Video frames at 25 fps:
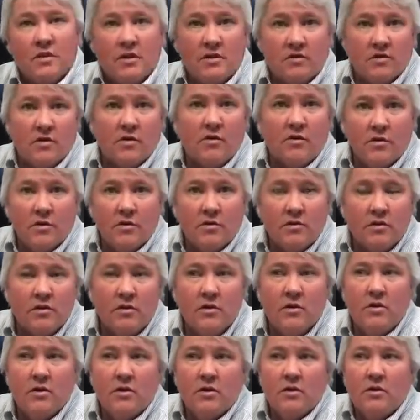That's always
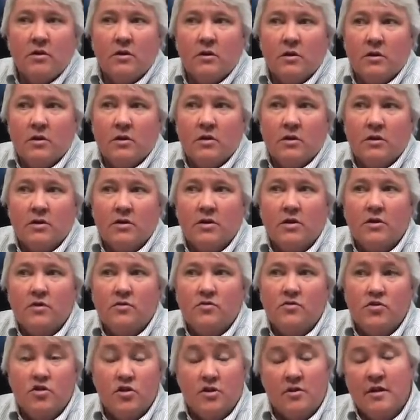a
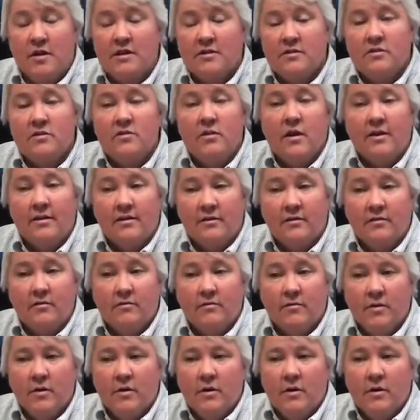huge, and that's a lot of